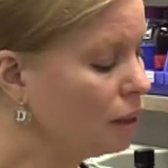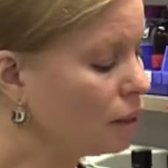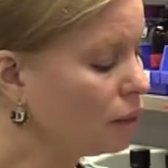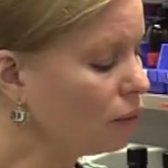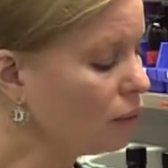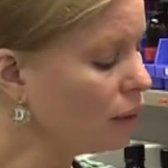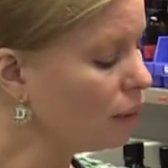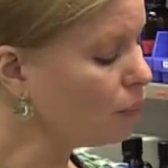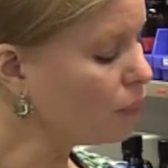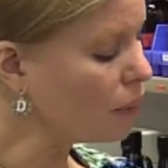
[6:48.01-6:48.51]
The
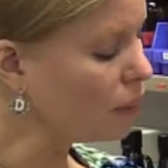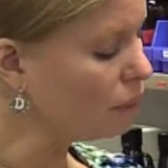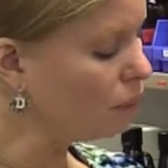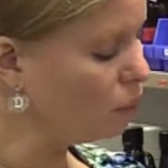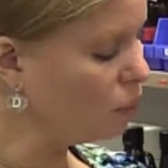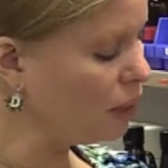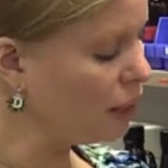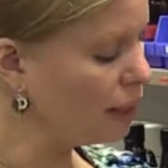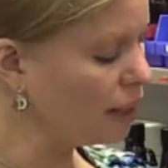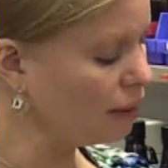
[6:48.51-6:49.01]
only
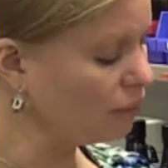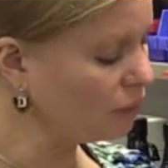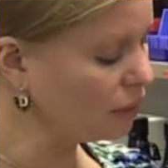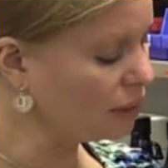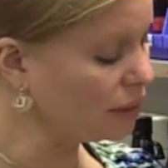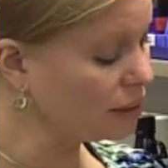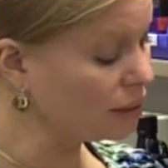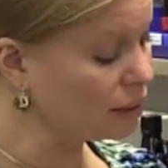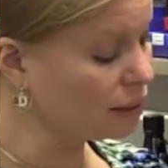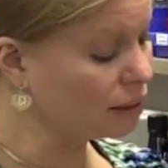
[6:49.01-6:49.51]
problem we have
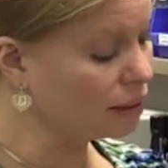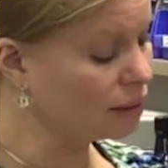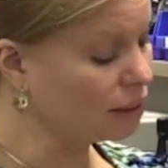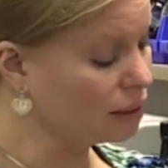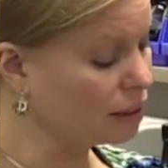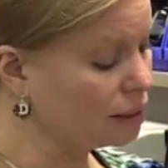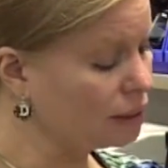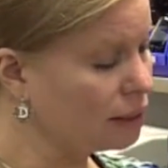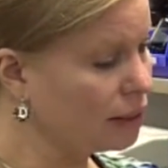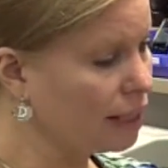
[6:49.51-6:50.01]
with this is it
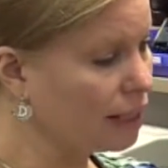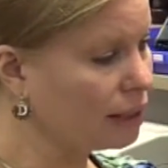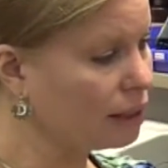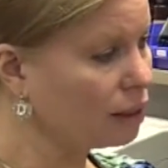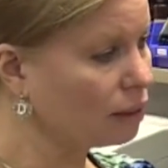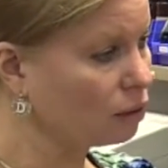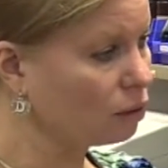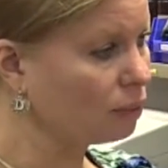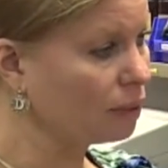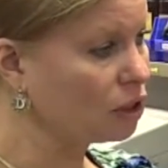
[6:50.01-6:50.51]
does get
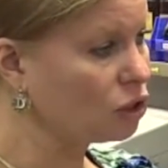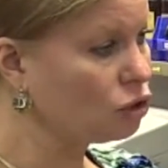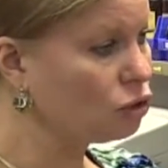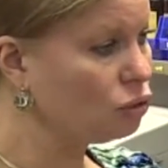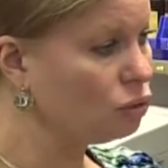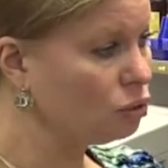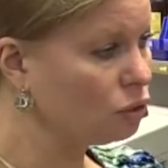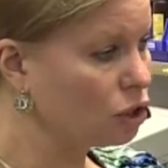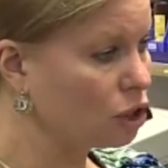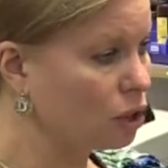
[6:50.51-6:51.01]
a little bit
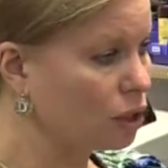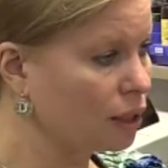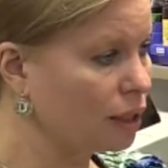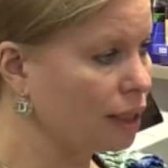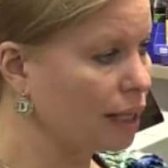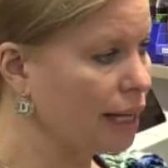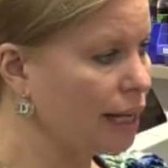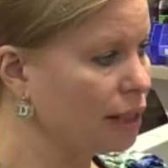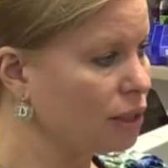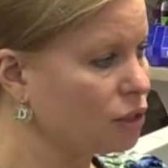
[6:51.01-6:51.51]
too dark
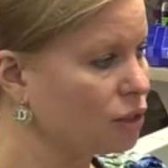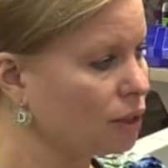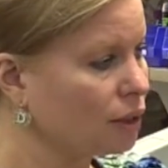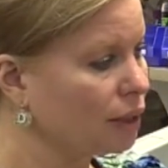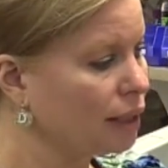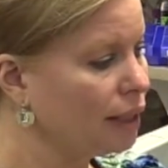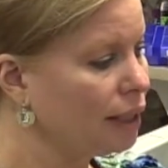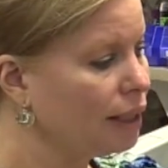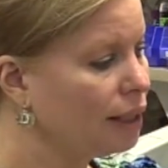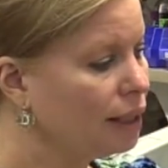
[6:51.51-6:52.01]

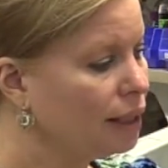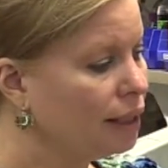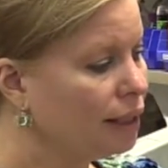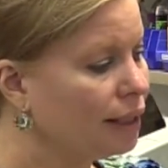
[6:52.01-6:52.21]
occasionally,